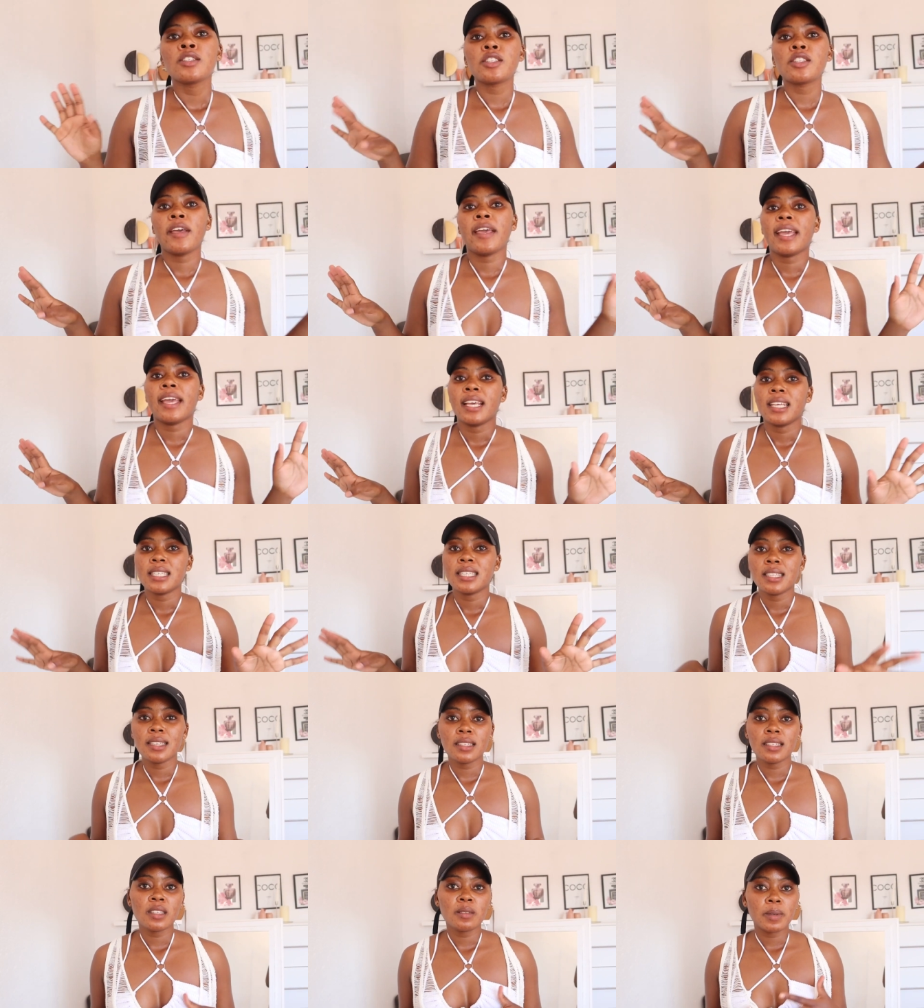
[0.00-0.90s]
So yeah guys,
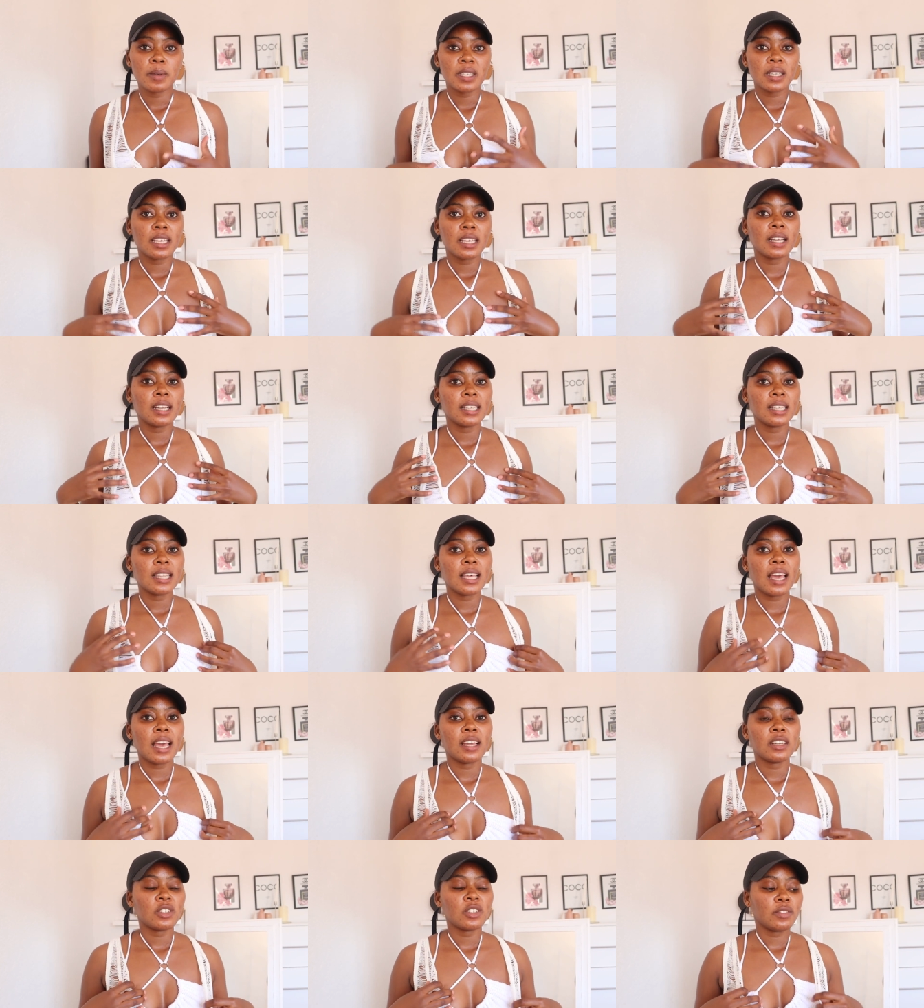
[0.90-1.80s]
this is basically the
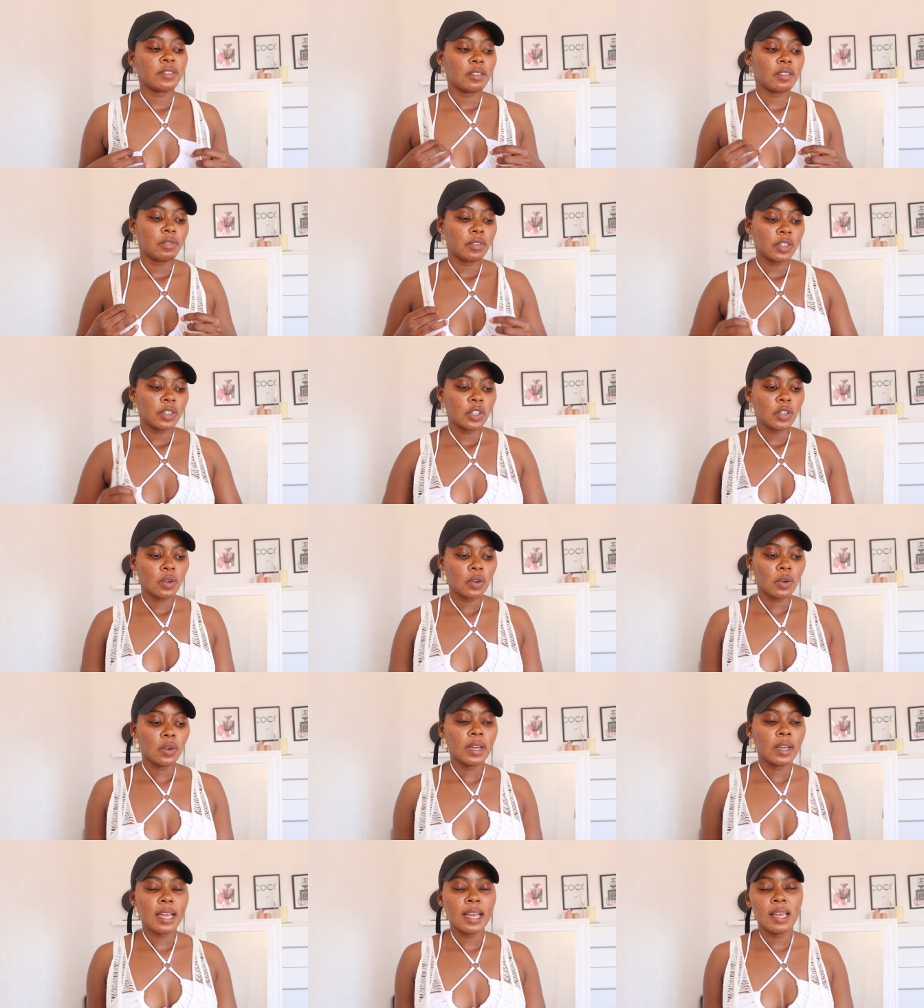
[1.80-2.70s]
end of the video,
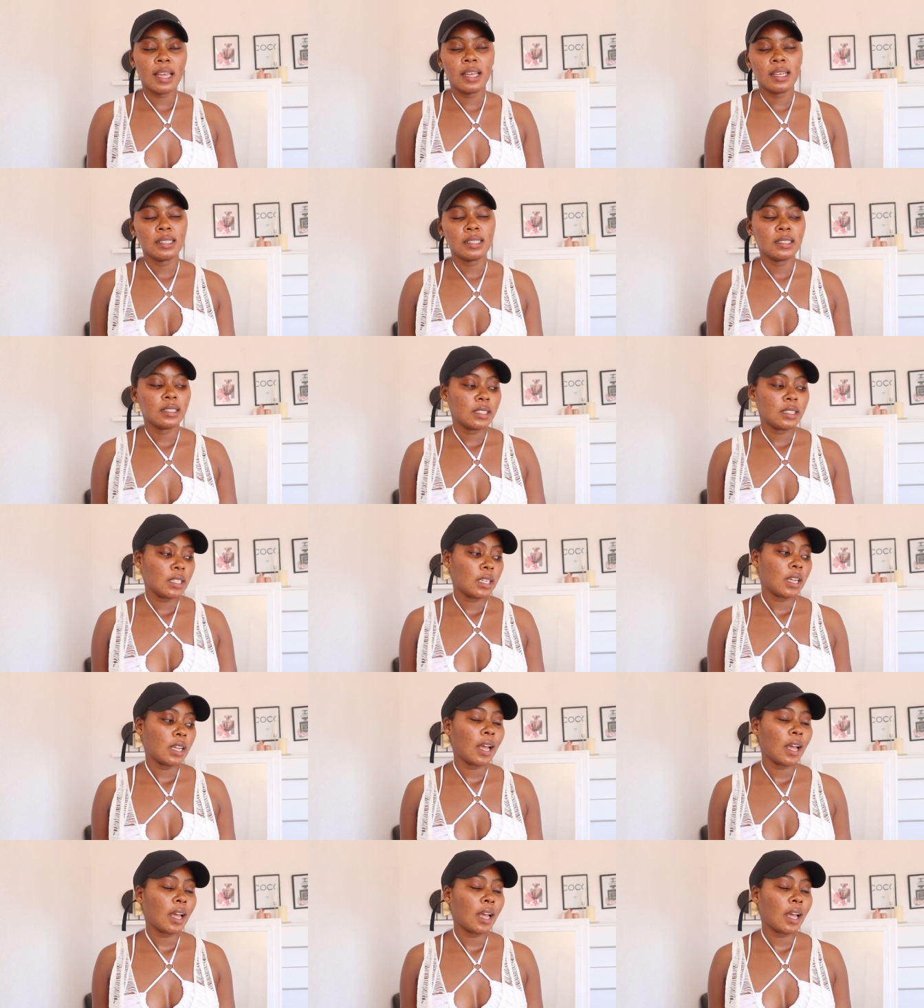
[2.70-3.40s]
and